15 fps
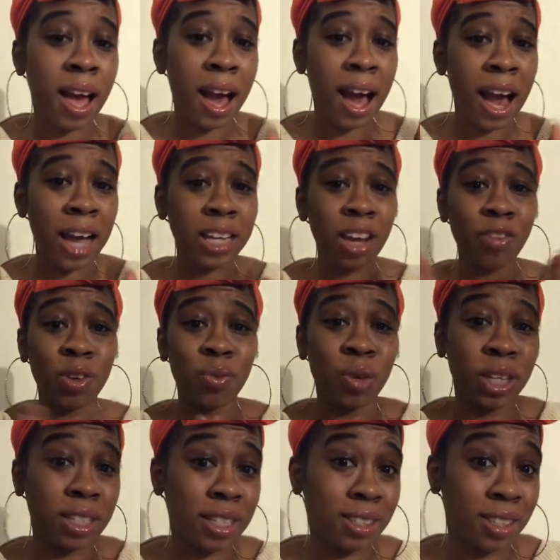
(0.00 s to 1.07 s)
Hi
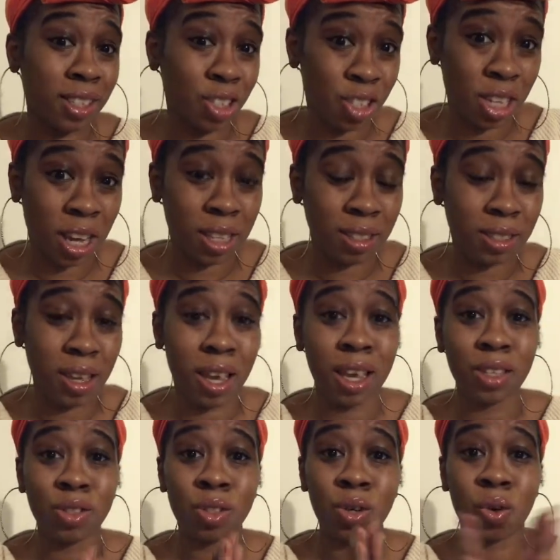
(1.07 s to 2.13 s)
everyone, this is
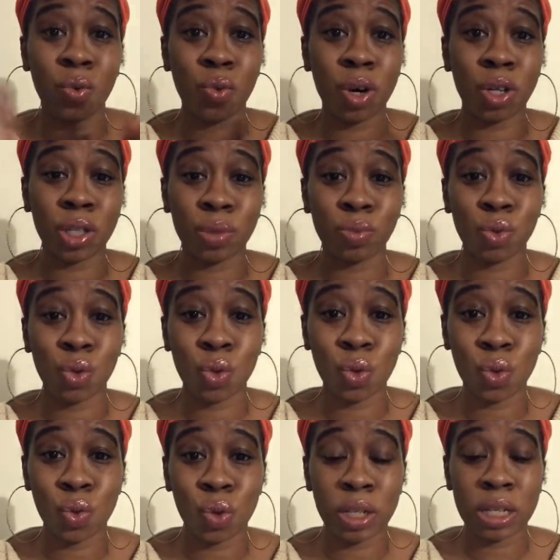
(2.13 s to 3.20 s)
Chantay. So welcome
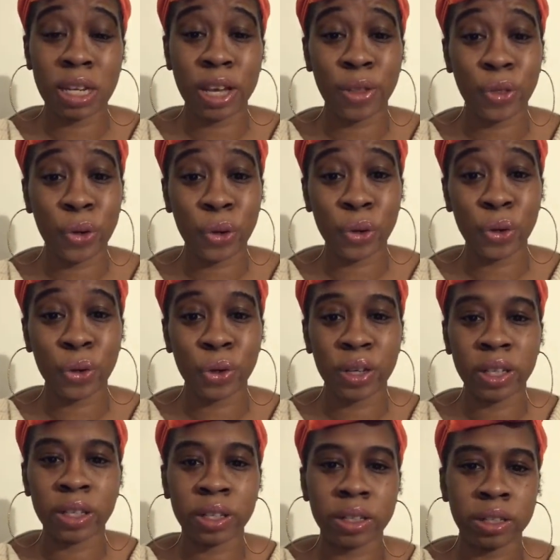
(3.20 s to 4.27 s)
to another
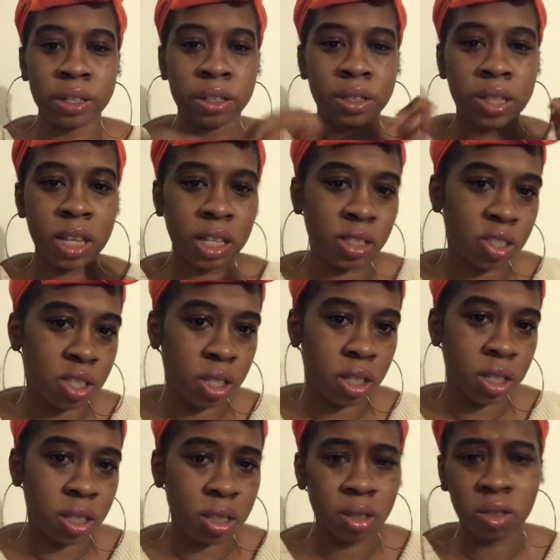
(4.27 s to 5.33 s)

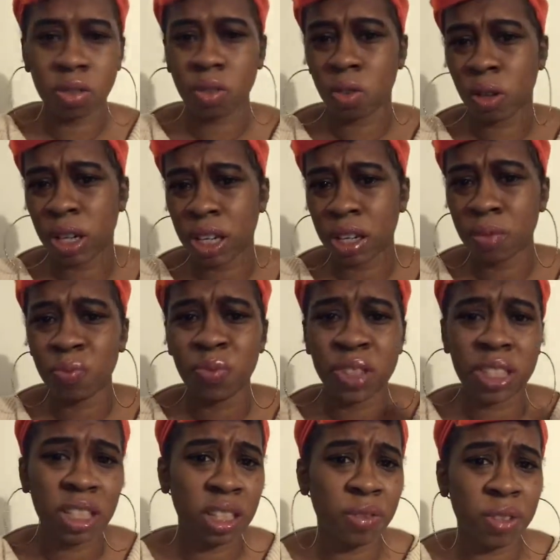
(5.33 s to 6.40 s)
Instagram
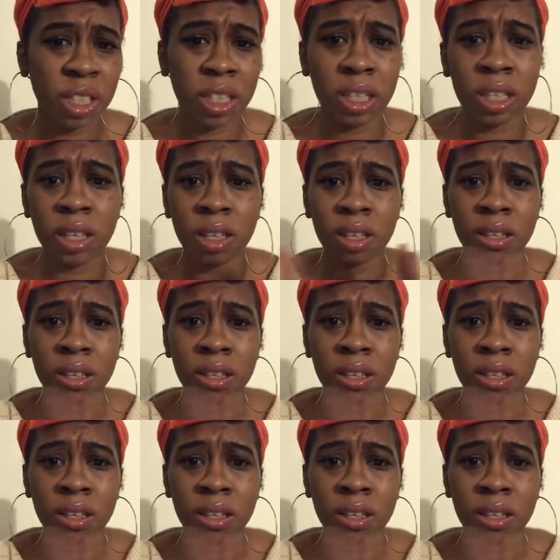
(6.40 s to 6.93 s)
TV